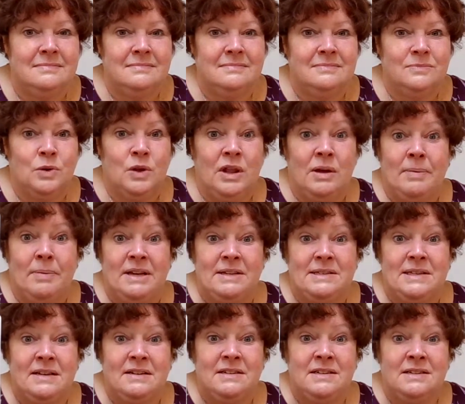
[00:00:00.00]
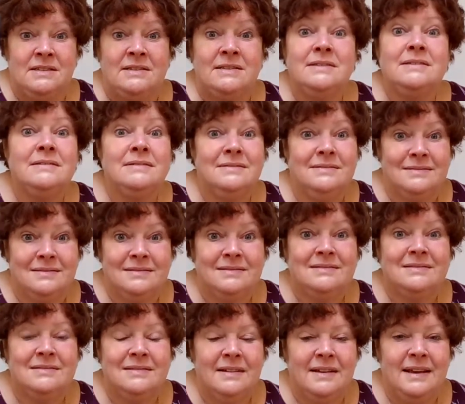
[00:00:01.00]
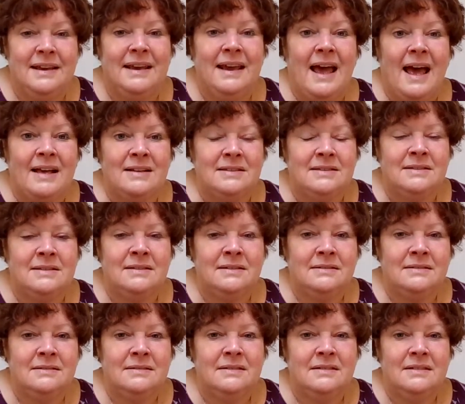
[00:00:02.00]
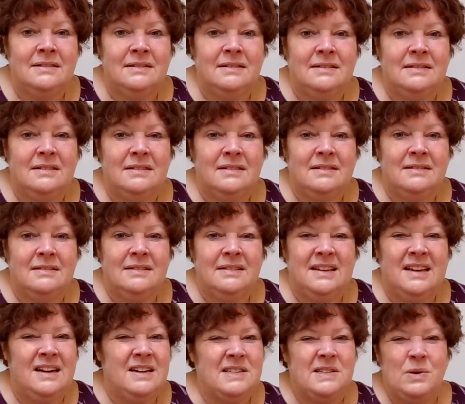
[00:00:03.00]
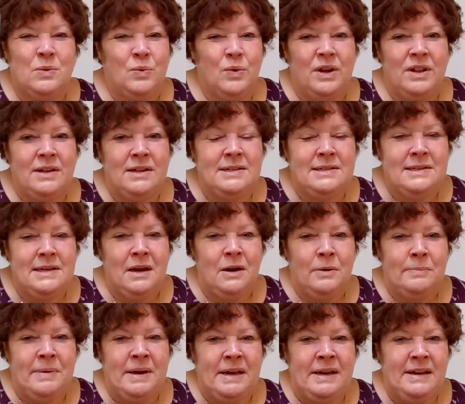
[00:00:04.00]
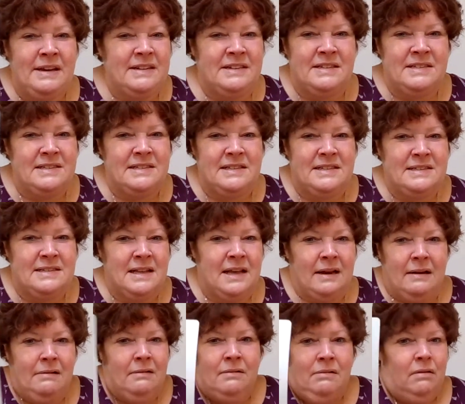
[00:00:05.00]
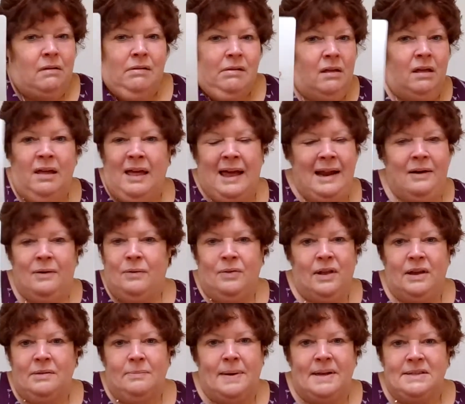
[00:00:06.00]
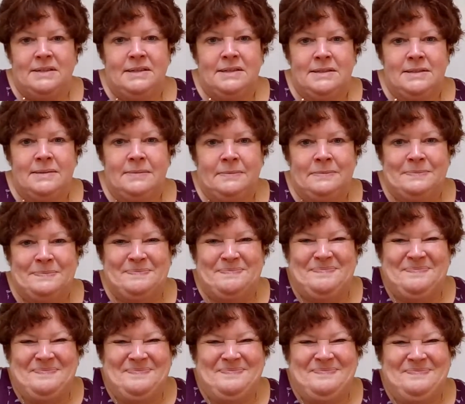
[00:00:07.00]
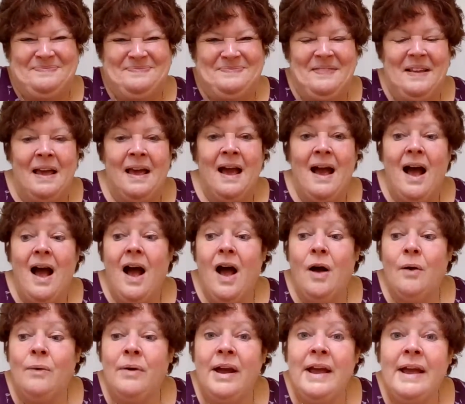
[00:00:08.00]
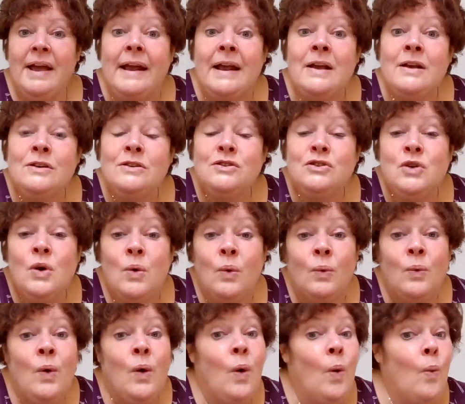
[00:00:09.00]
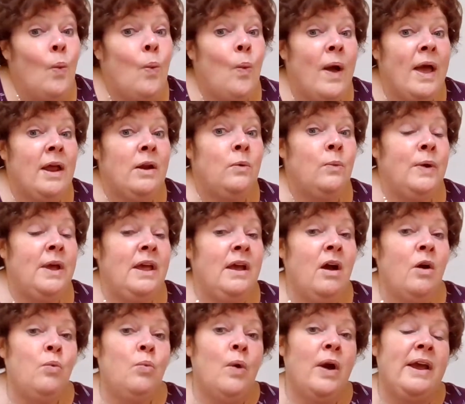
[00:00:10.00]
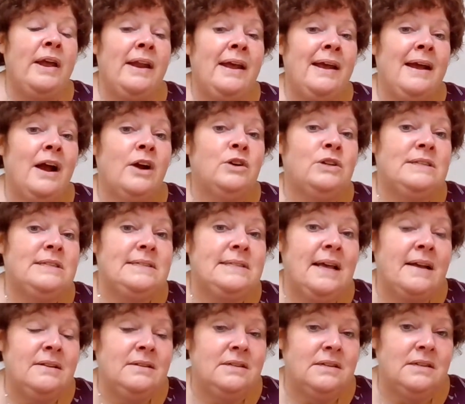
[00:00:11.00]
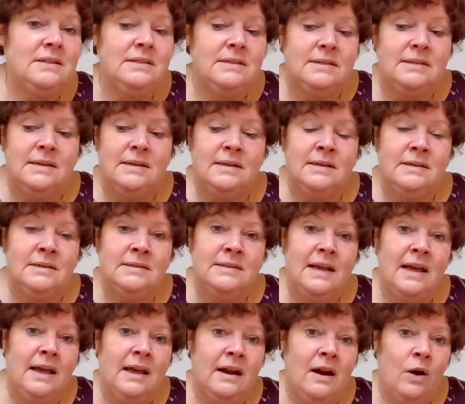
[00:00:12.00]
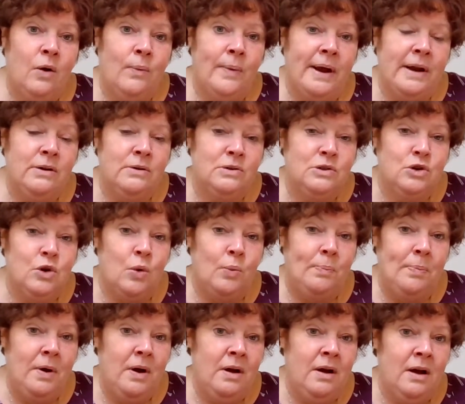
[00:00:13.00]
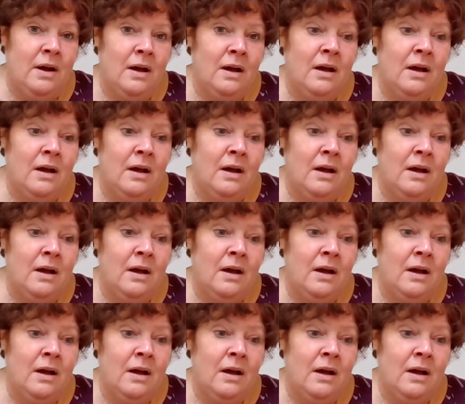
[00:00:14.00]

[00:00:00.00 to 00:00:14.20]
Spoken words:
Would that be a sentence? Yes. He doesn't really scare me. He just is like, ooh, I don't like mice. All right. So when we are writing our sentences in our writer's notebook,